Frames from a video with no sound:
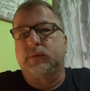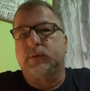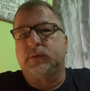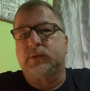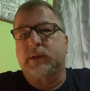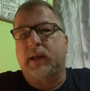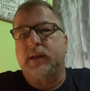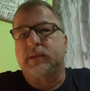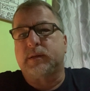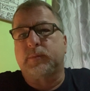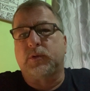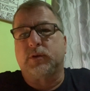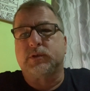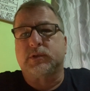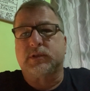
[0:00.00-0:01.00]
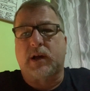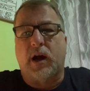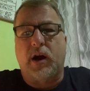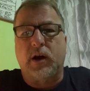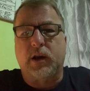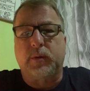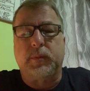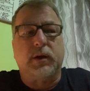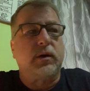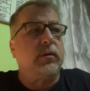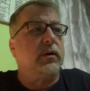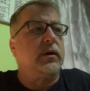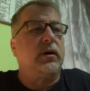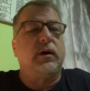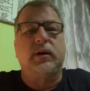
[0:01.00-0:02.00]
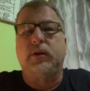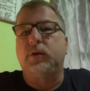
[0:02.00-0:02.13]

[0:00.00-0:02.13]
saying something, or there's an argument going on,